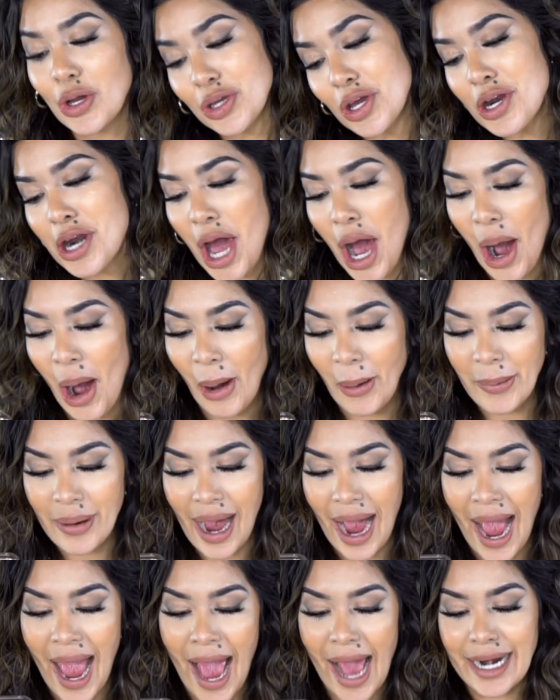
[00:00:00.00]
you know,
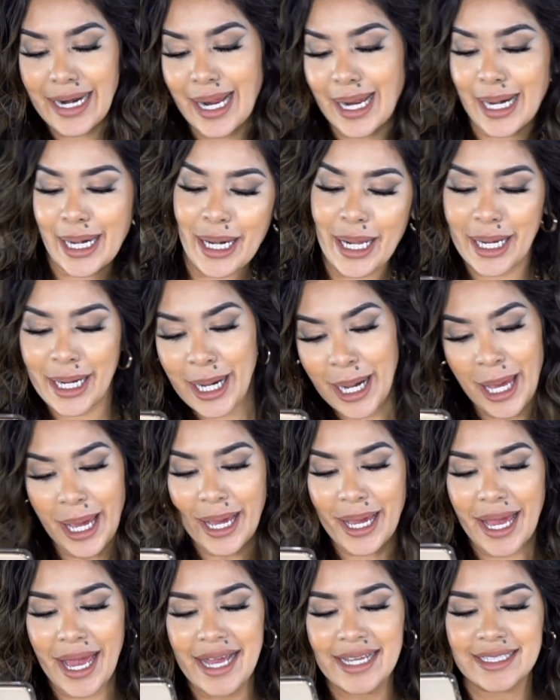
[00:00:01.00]
I had to
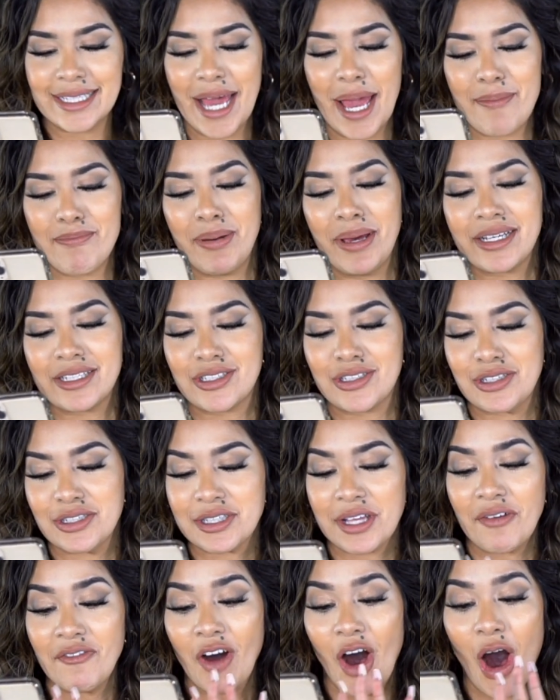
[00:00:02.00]
click and take pictures
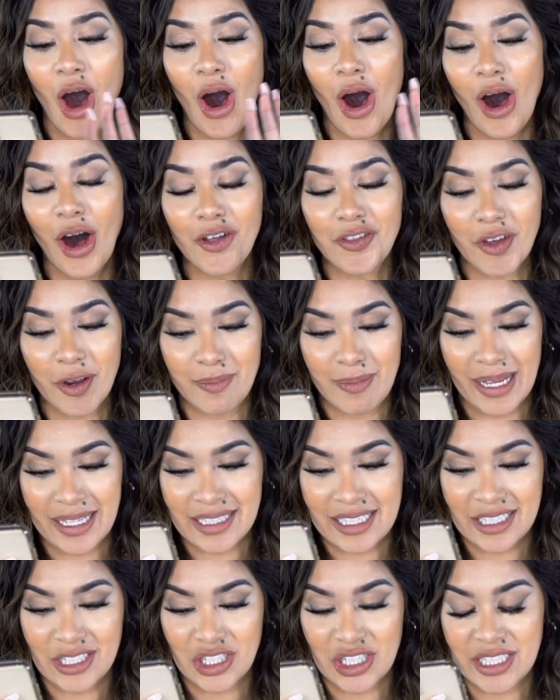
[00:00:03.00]
of all their
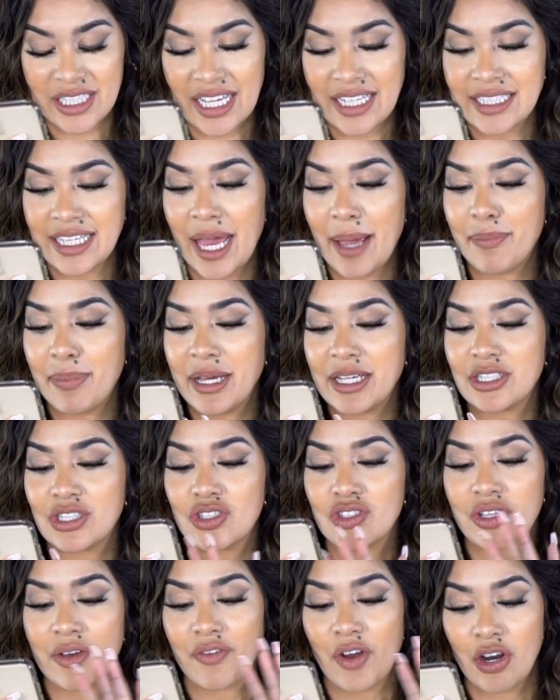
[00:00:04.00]
messages and take
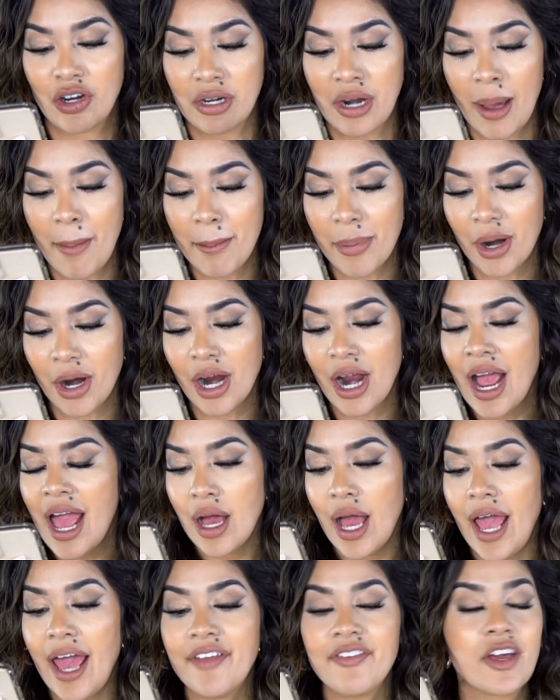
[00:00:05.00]
pictures of her number
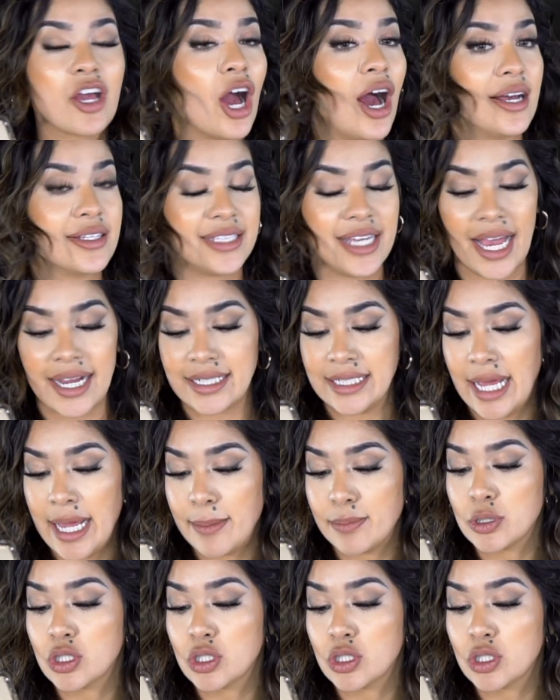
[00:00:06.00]
and the contact name.